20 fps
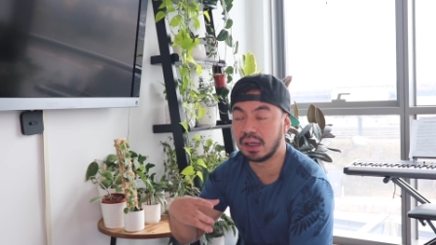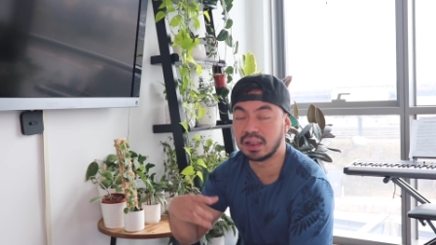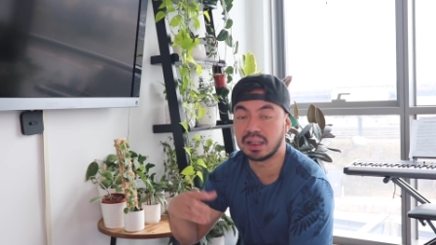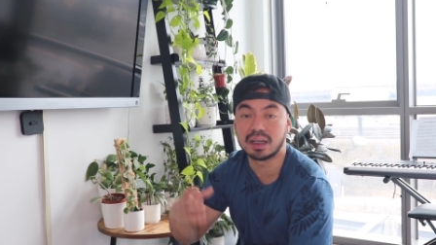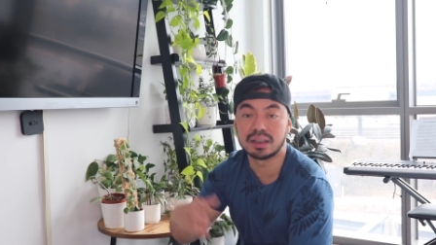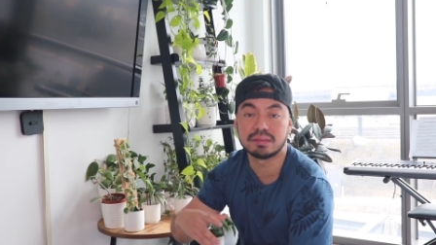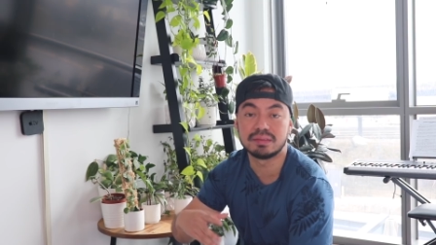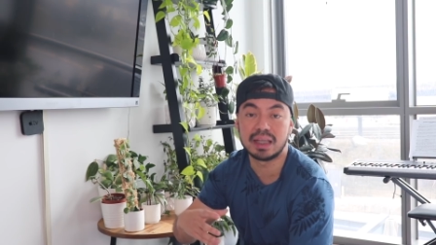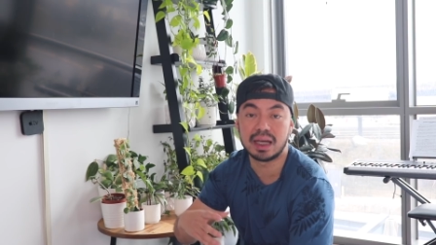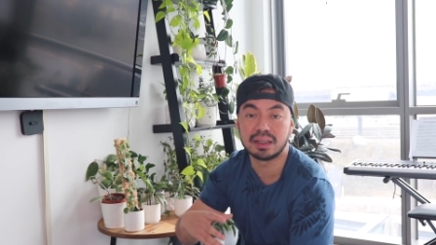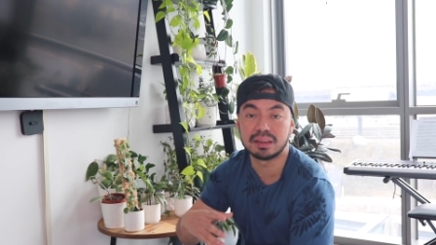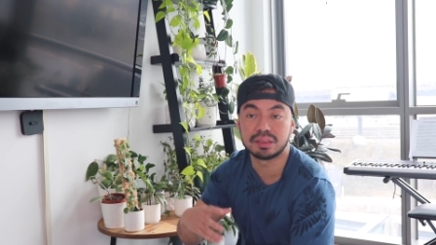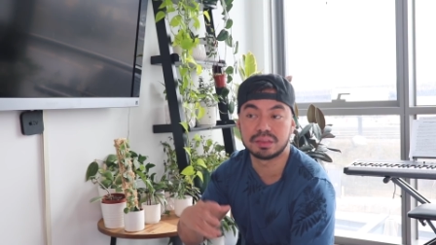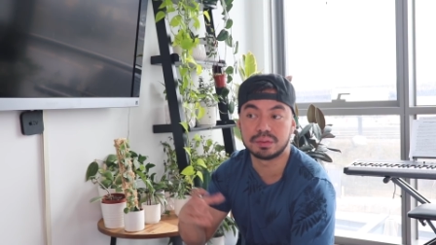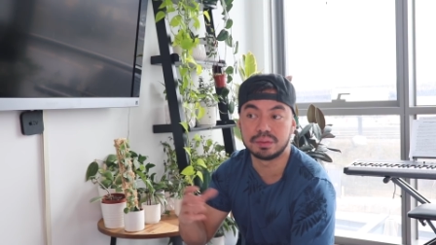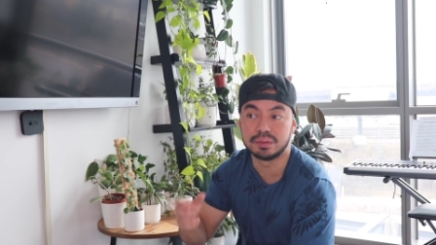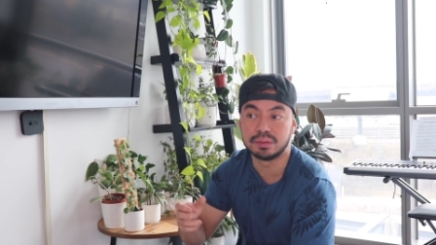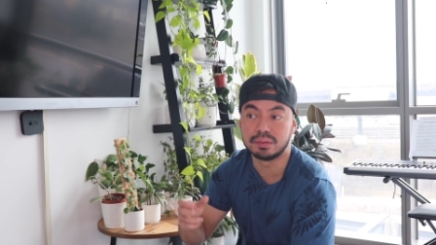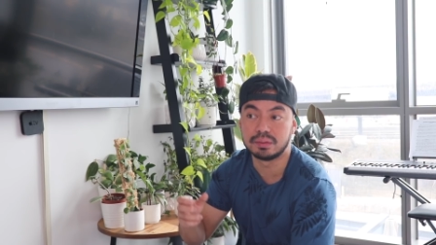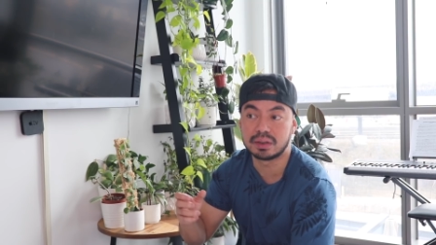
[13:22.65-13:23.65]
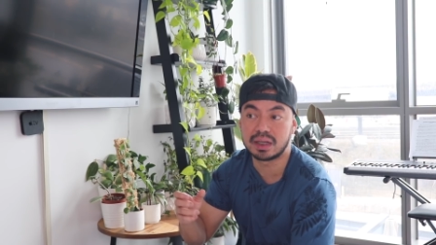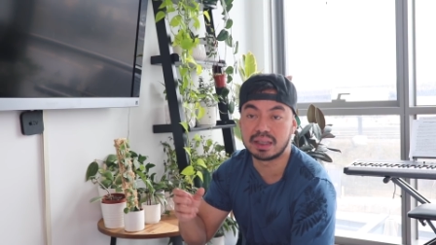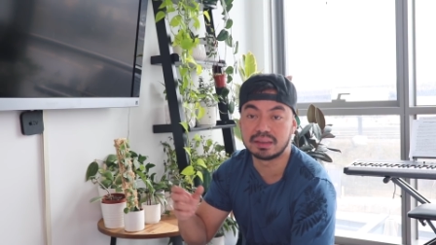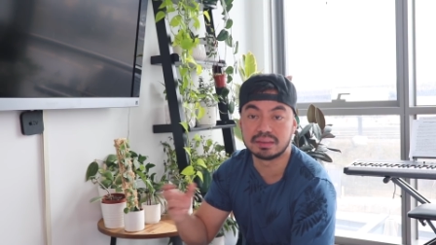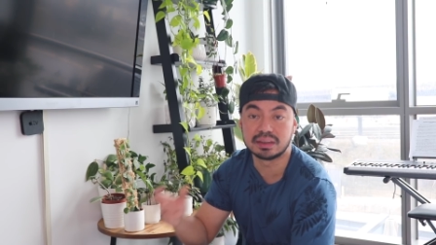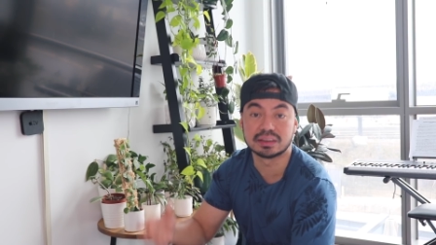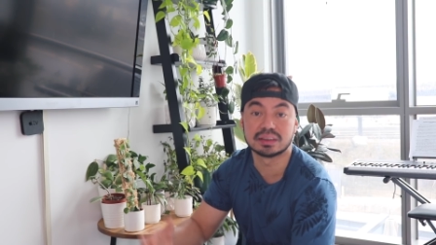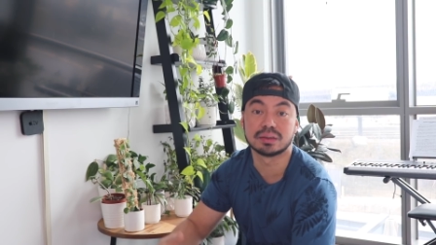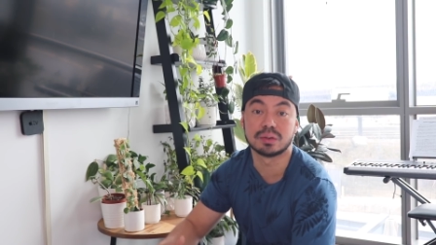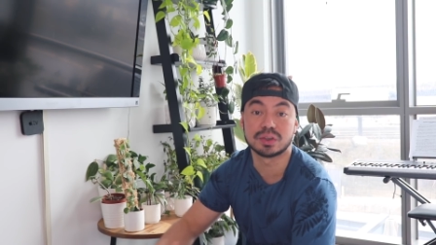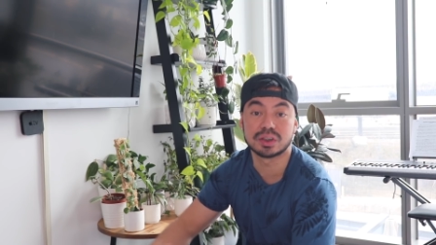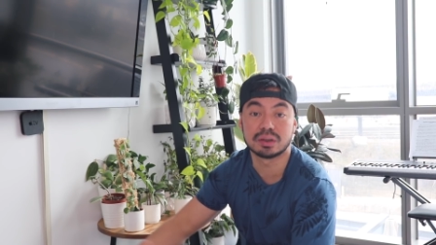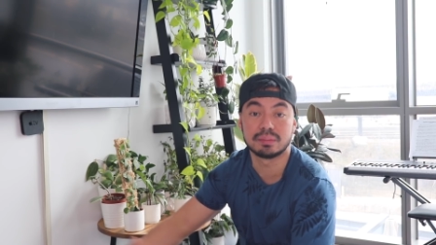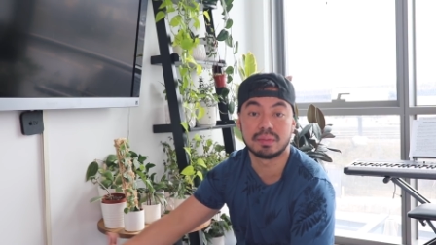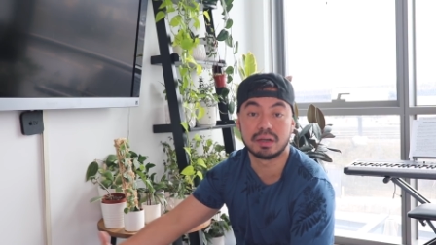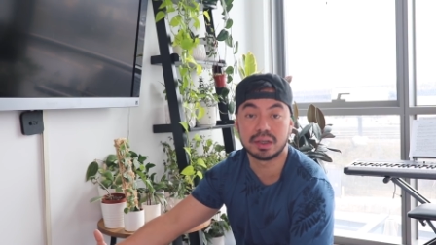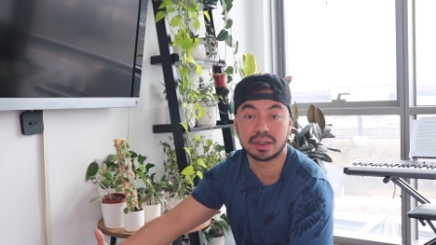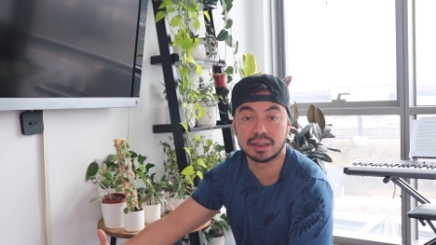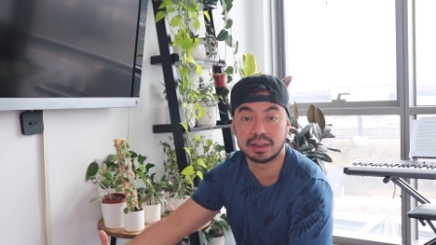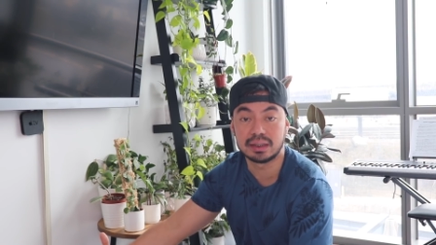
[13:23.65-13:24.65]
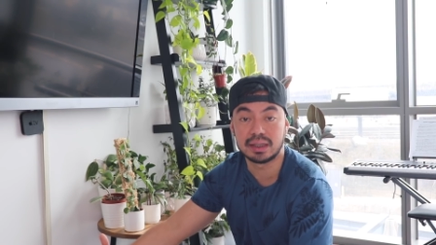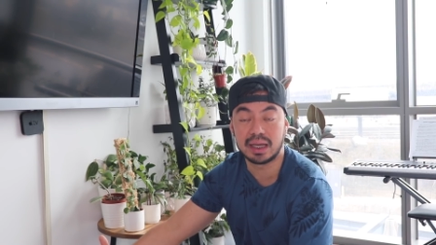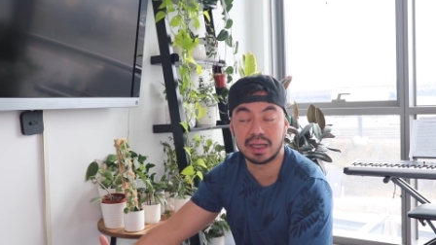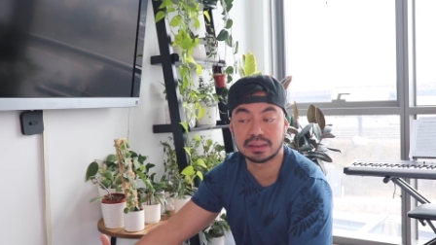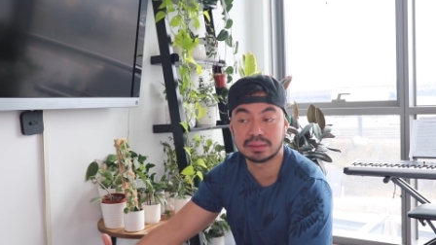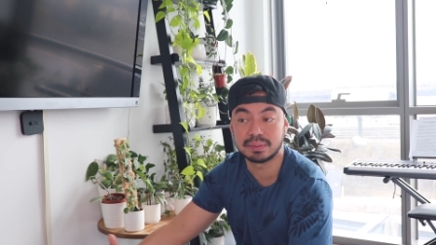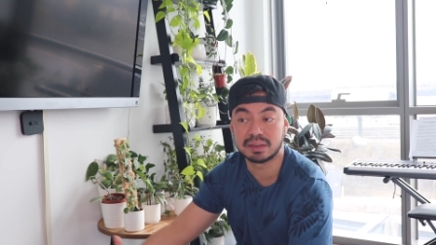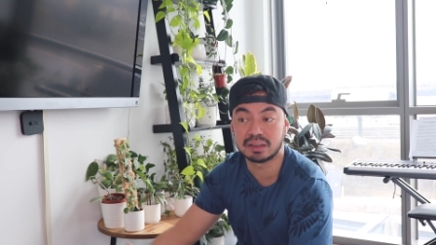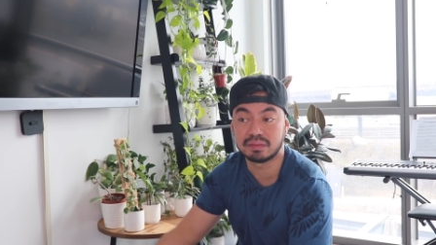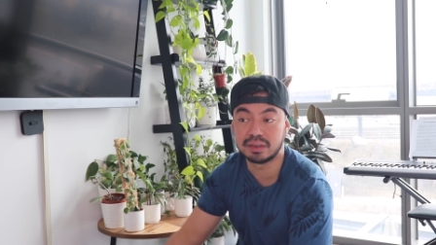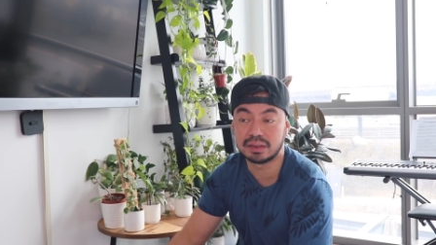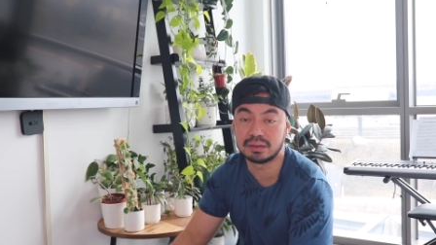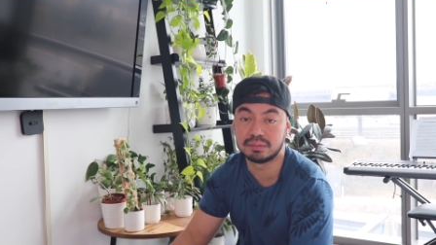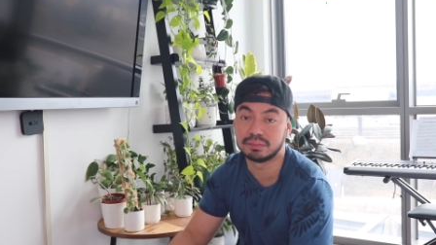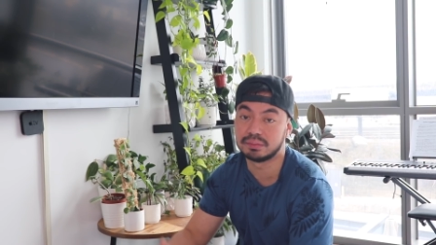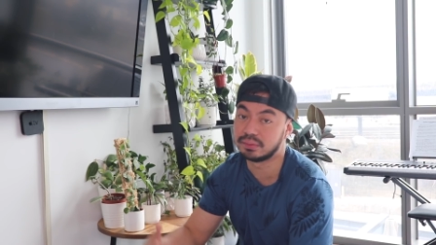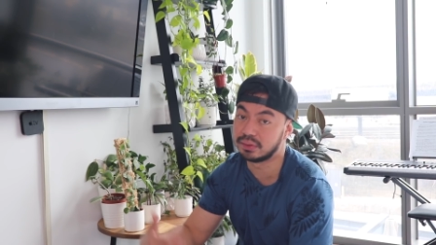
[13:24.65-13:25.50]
a lot of that through kind of the social marketing aspect of it,